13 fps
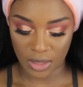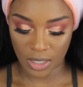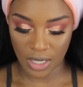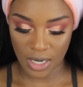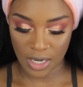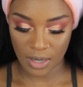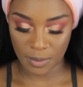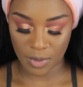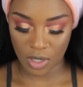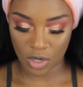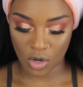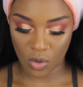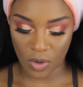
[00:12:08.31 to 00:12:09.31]
and then I'm
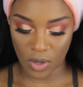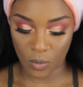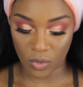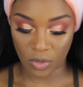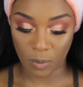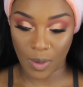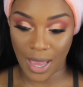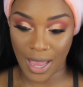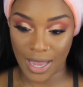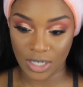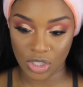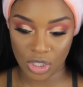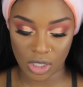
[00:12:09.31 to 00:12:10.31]
going to go in with
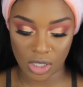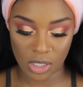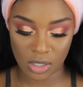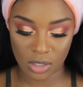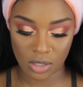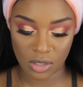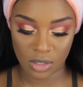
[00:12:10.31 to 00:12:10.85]
Passion